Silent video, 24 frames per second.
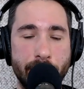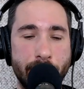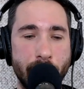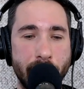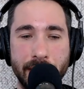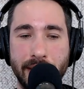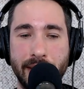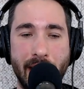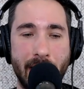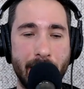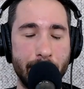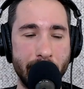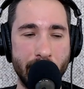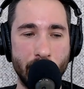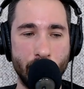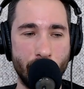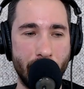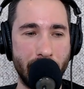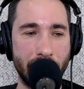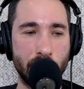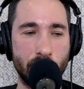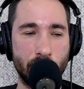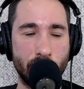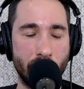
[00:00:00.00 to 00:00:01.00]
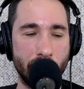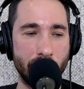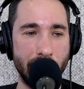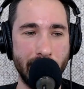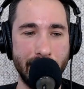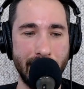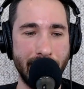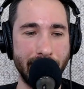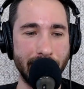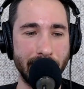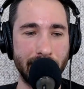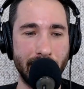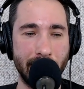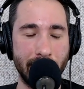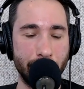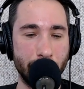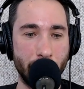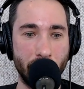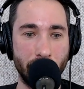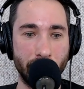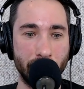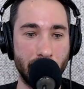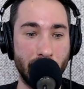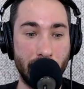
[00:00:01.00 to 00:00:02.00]
first time in a restaurant in
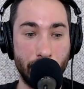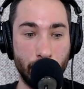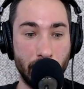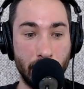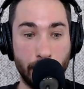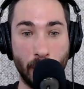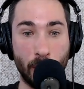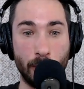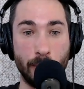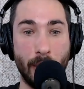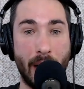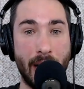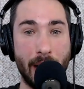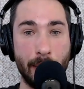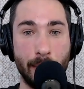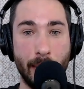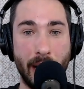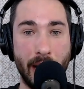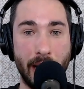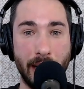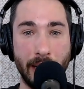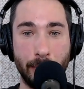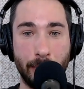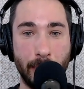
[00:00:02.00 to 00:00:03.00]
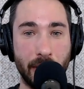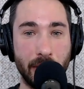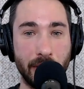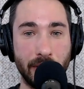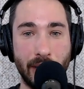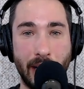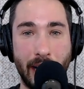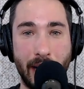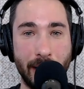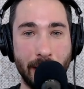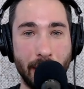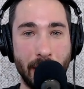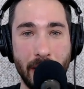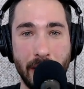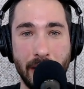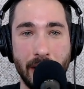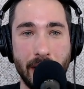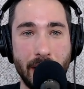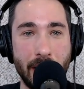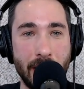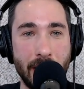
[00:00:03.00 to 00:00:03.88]
eighteen months, which blew my mind, because I.